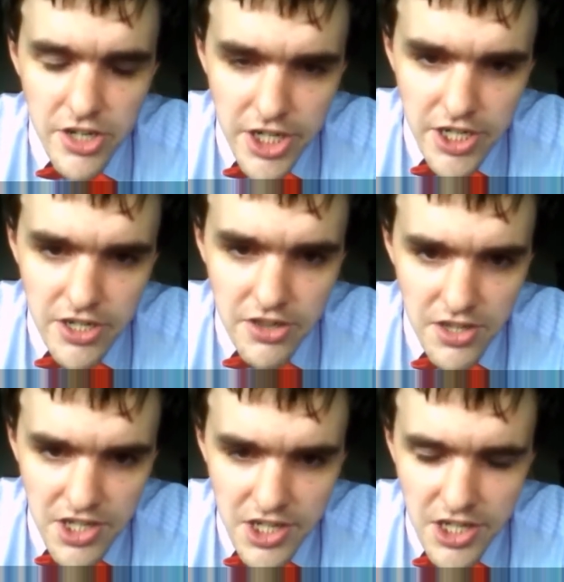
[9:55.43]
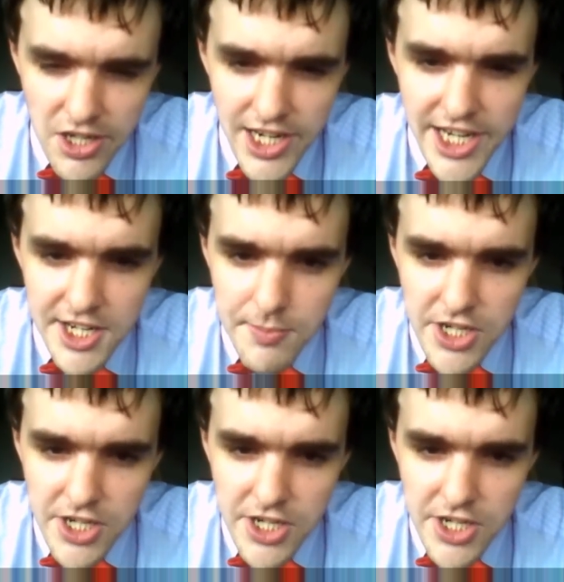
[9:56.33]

the landing